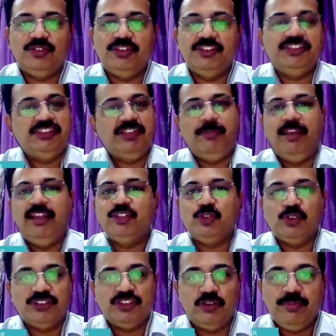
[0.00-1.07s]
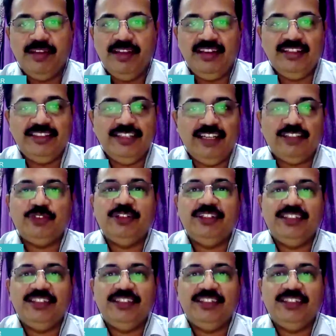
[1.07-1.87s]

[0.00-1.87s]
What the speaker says: So this is the main source of my energy actually.